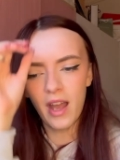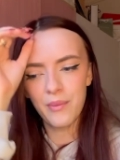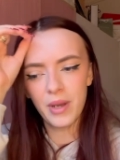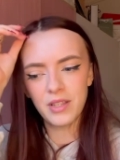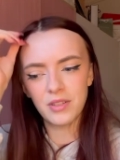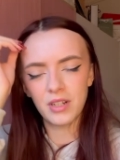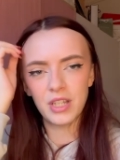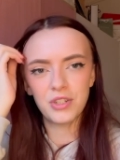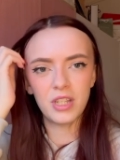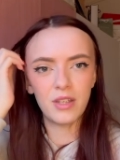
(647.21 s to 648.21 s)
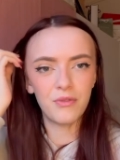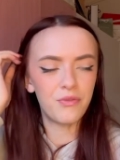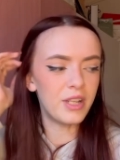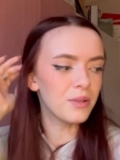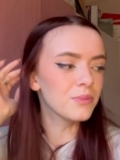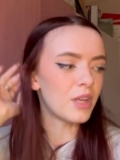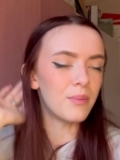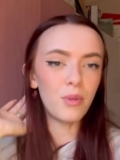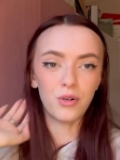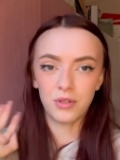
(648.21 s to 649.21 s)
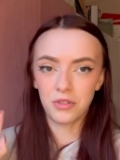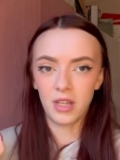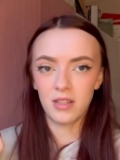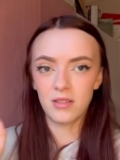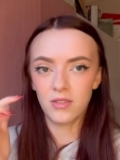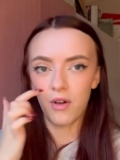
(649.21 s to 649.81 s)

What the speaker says: and basically she filmed unboxings